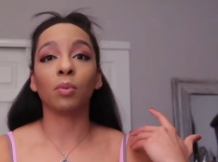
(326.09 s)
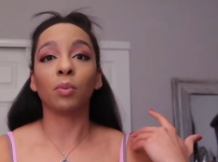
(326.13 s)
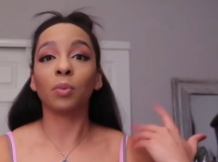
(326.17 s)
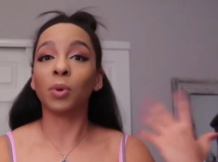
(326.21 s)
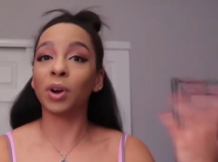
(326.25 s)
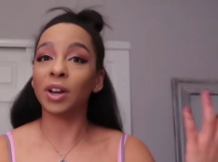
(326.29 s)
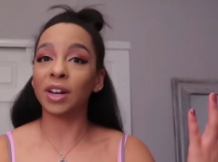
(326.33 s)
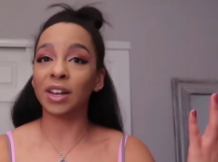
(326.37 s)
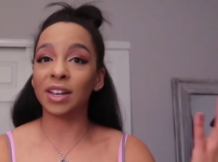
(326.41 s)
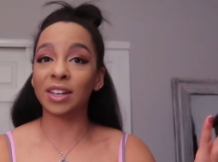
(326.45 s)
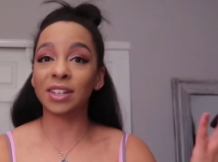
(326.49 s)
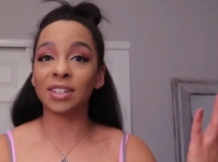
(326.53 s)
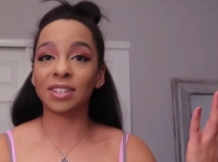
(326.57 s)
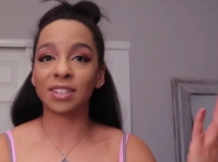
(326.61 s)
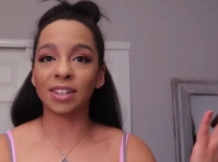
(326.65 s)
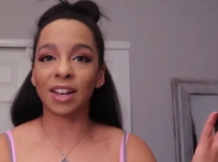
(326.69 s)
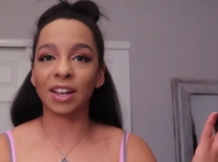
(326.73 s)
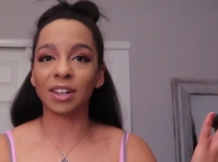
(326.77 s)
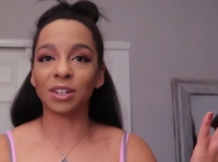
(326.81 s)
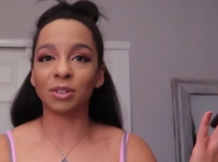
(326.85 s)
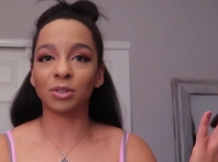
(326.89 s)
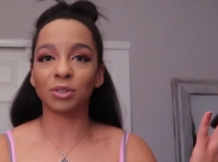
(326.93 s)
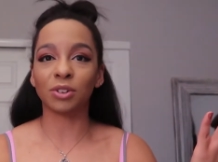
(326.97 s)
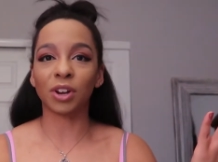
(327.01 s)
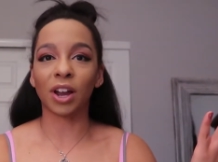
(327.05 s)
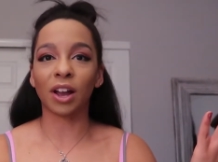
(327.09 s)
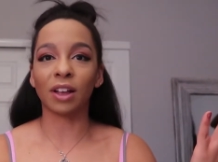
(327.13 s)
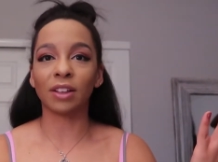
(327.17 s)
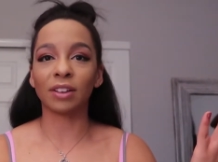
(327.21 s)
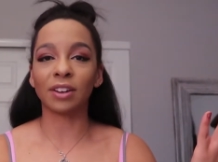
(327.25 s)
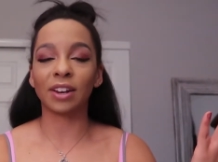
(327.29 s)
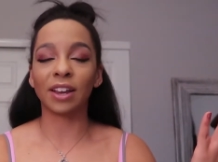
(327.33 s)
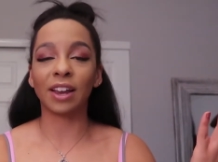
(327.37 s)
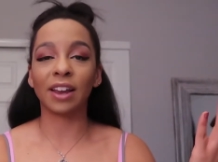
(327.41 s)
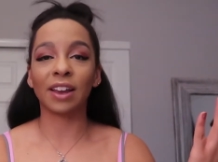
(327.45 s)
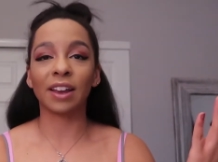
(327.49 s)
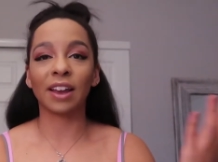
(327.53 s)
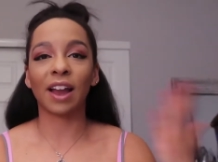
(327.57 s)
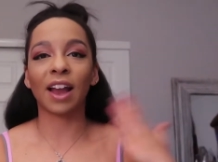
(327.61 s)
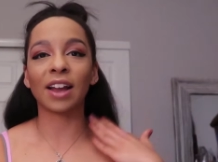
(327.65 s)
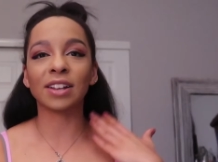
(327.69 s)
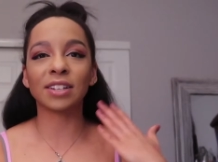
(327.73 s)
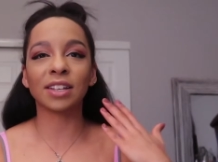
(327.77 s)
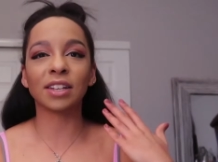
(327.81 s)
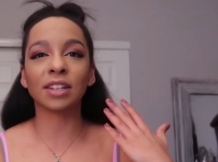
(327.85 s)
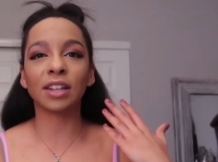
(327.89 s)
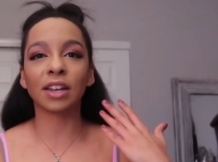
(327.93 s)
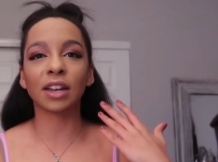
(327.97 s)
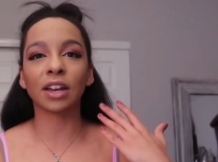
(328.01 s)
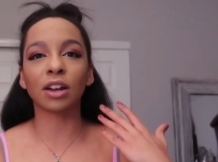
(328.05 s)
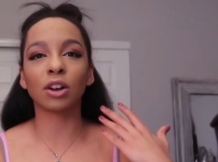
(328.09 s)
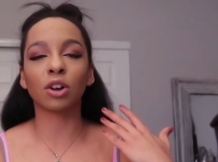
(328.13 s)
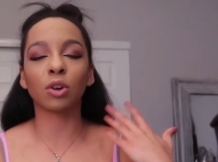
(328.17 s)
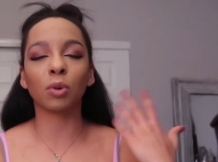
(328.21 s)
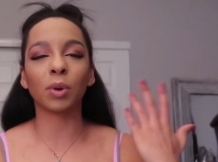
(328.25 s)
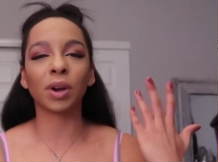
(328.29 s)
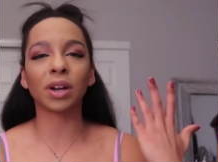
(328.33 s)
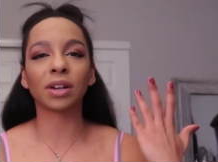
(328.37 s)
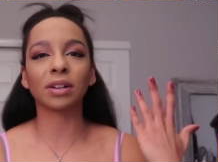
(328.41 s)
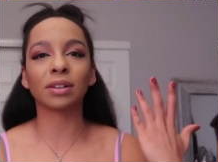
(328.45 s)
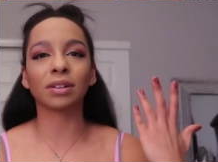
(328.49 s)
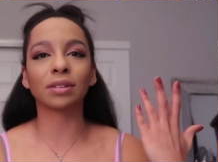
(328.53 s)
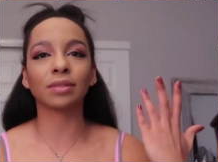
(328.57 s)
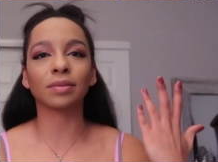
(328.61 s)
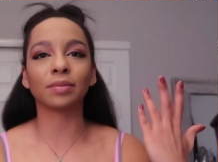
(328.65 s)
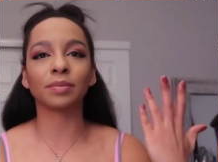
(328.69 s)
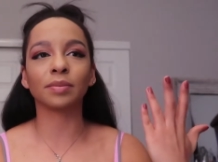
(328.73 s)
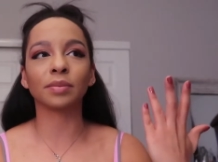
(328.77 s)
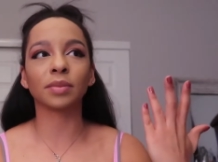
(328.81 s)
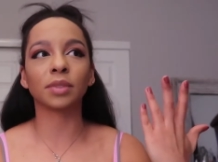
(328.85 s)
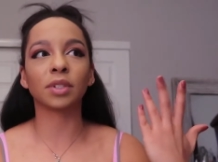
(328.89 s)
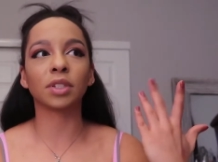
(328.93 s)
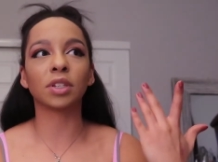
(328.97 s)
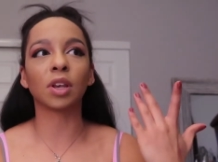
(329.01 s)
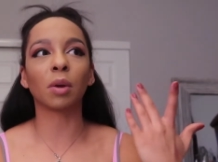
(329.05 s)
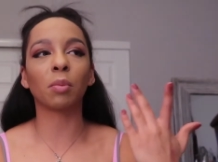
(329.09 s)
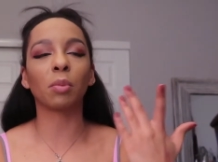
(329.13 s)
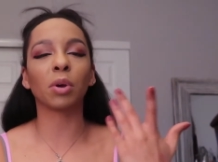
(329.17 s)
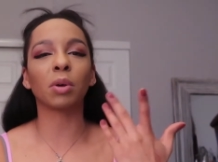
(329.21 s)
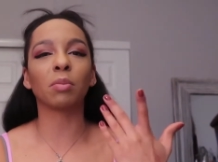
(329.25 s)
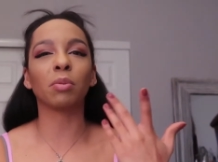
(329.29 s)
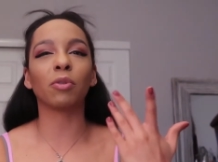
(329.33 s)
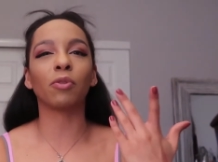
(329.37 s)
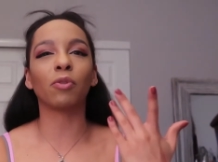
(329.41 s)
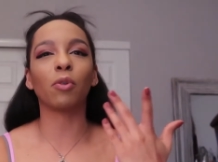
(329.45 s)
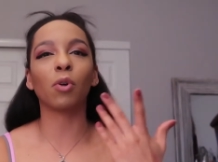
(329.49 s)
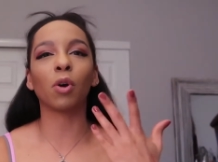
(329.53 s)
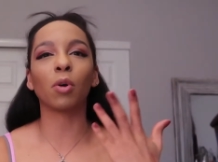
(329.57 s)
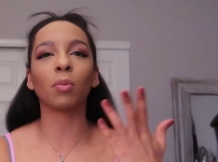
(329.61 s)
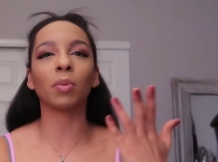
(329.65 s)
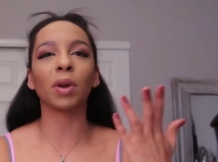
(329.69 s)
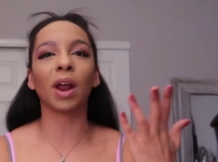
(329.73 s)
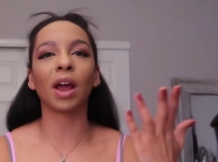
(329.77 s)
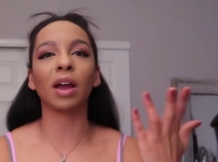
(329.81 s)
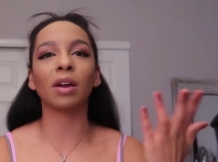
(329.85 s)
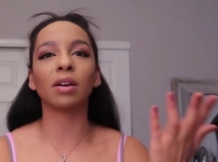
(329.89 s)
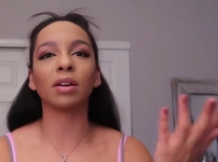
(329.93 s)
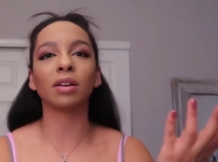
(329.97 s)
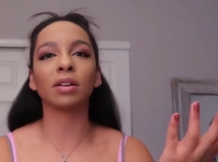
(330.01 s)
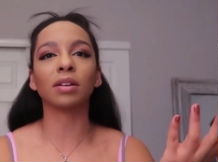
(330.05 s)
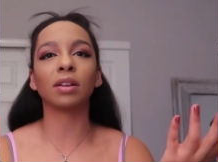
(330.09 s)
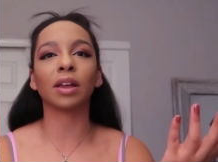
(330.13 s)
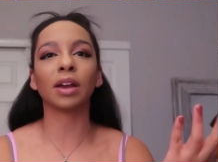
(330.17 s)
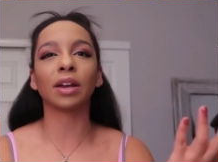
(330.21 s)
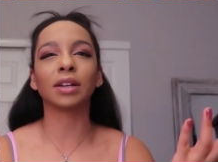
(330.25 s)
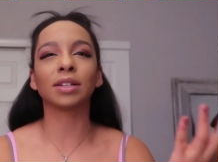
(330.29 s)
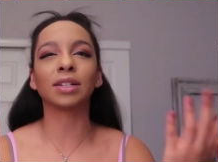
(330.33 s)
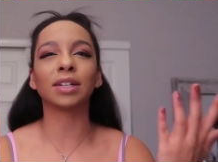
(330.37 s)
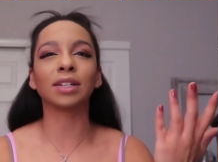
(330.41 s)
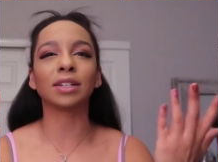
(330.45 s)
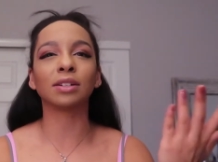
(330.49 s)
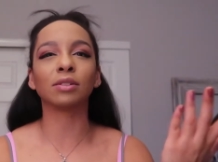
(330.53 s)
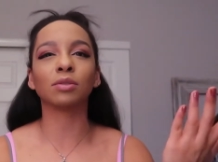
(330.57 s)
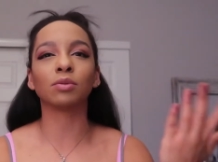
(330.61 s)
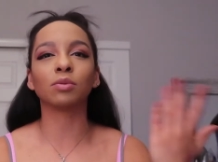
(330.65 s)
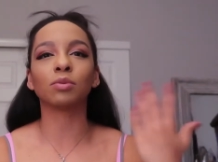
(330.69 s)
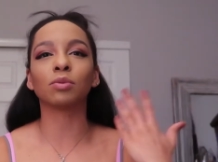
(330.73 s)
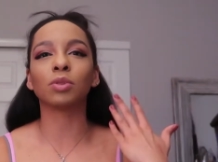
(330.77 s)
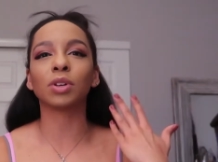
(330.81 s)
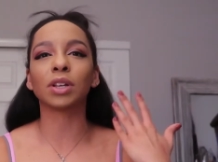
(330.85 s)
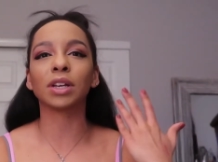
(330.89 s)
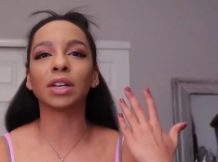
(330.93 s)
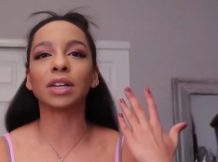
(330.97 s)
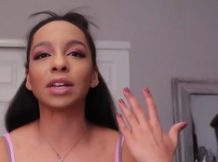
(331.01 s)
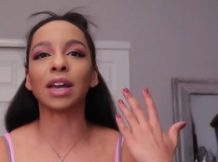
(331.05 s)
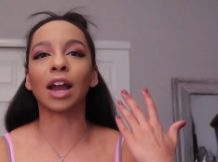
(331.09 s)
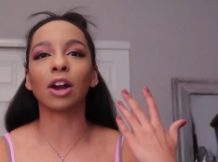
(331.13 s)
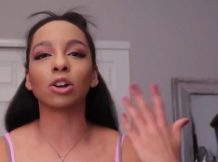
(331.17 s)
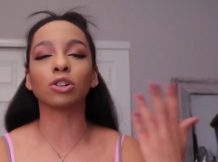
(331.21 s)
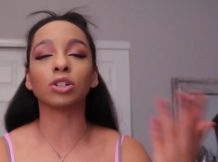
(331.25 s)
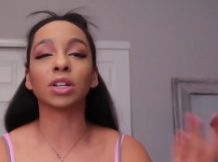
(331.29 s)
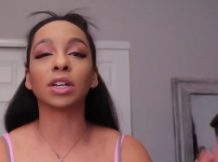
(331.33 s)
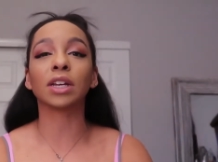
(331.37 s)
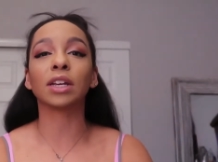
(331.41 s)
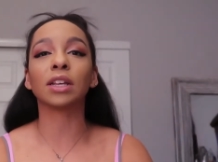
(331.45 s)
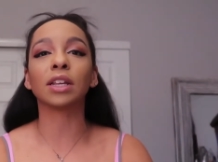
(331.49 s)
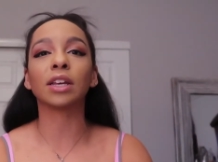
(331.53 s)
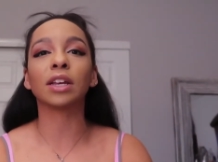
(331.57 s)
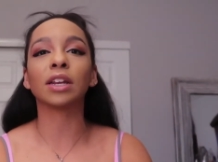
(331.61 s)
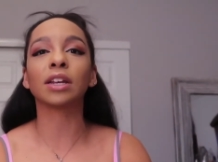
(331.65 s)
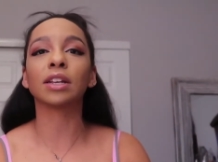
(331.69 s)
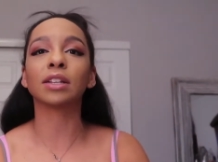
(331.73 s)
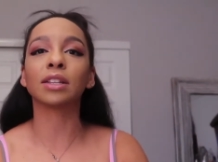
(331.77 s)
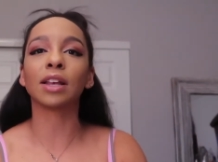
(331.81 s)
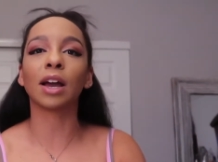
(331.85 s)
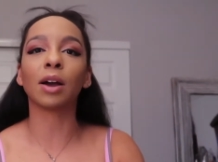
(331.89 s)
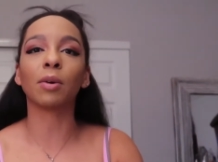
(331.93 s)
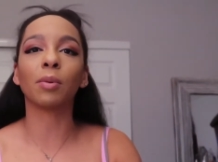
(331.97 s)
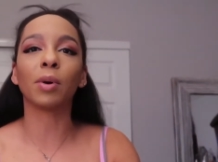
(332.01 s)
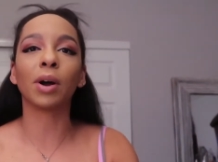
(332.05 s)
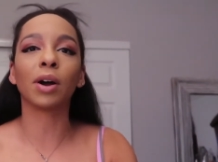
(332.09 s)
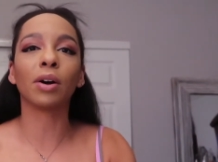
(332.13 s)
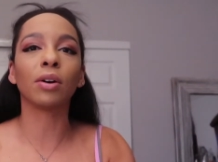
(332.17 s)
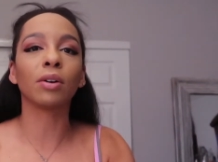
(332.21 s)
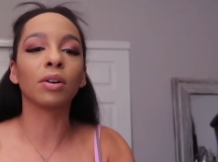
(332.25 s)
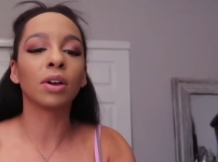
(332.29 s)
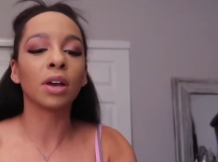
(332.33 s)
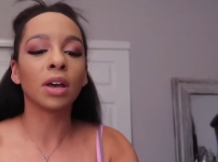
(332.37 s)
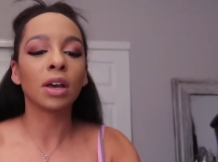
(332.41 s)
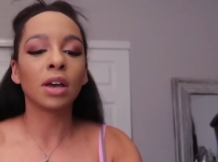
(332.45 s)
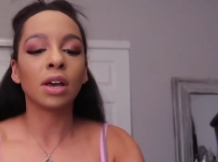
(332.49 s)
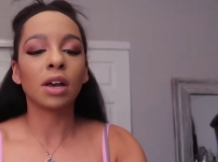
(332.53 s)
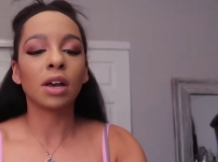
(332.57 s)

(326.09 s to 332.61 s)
what is net neutrality? I did like a quick summary before, but I like didn't really articulate it that well.